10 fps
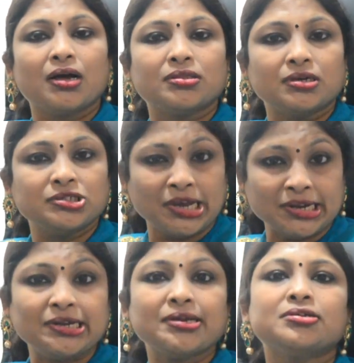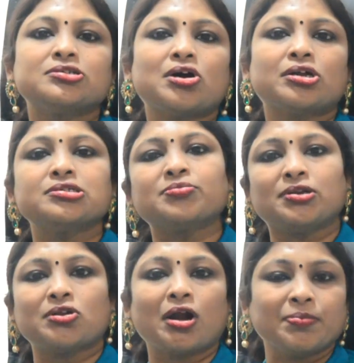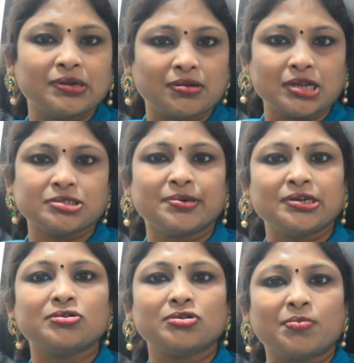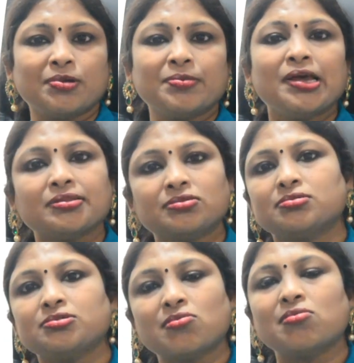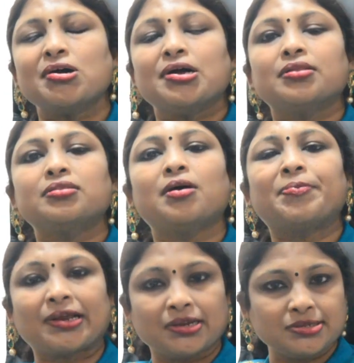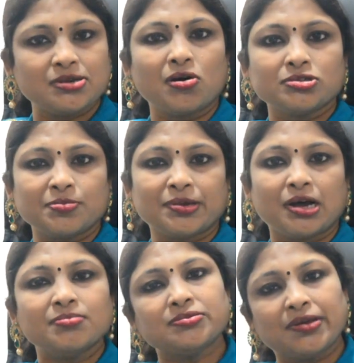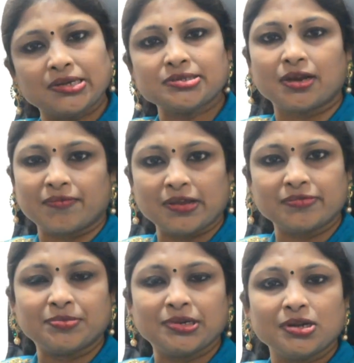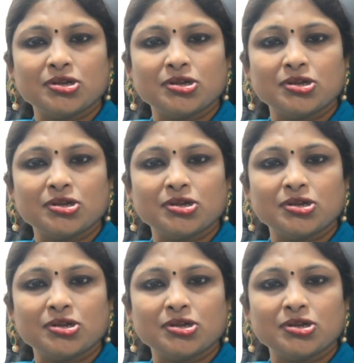the genetic disorders will not be transmitted to your baby, and so the pregnancy also becomes very survivable.